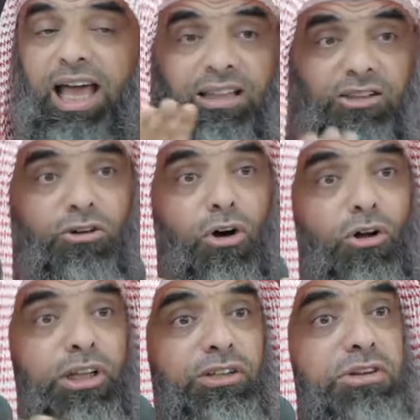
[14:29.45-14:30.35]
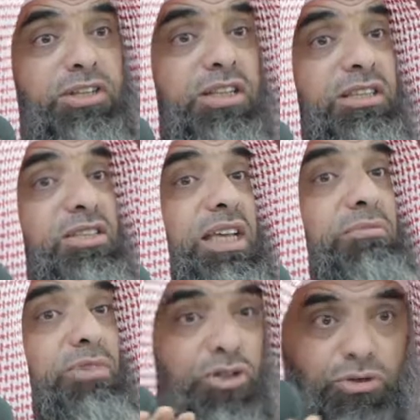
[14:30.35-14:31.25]
And they're all addressing the
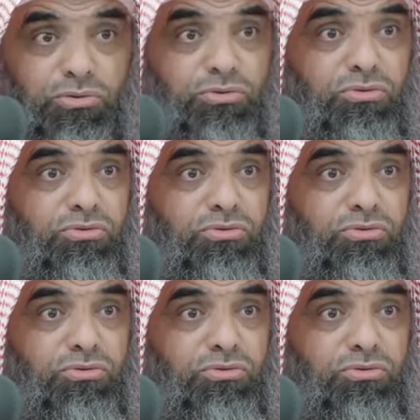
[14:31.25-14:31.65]
same issue